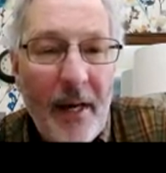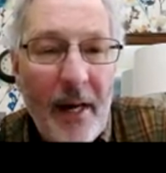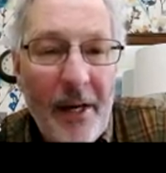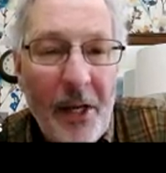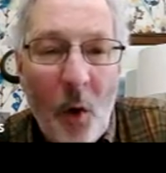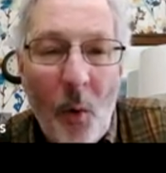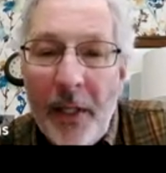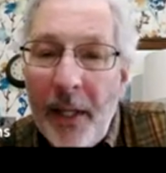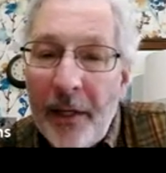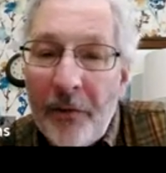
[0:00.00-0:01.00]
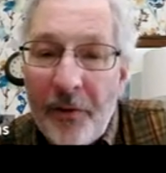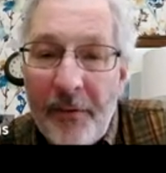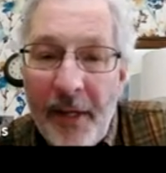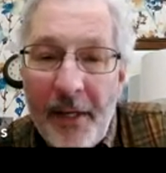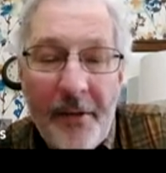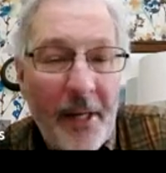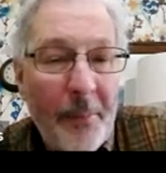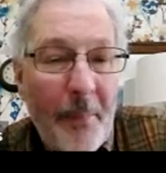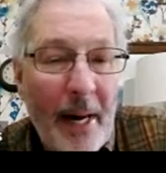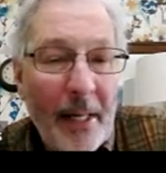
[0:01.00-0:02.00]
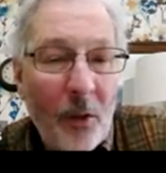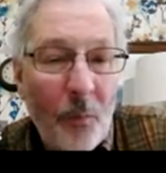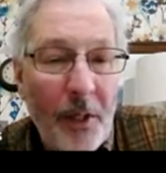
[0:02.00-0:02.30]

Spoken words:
Knowing that it's a 10-ton model,